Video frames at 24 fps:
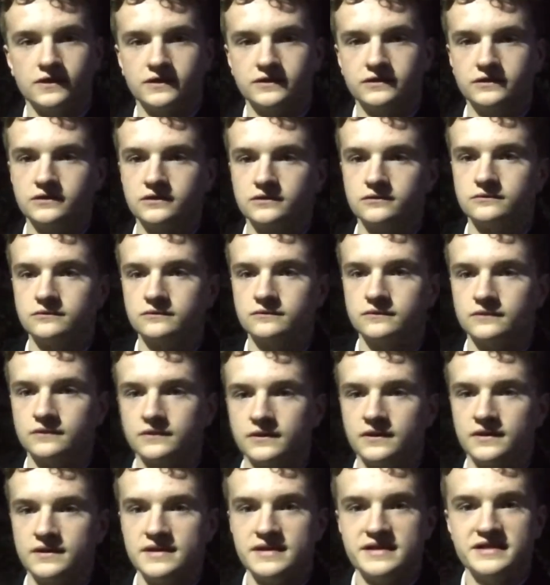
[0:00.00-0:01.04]
like,
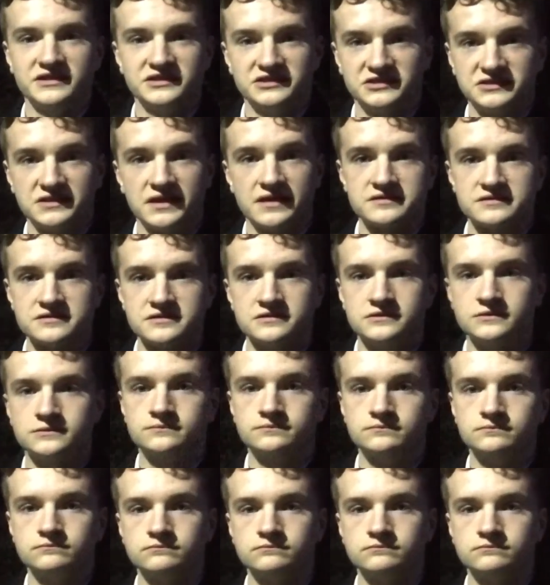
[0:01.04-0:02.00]
it's shattered.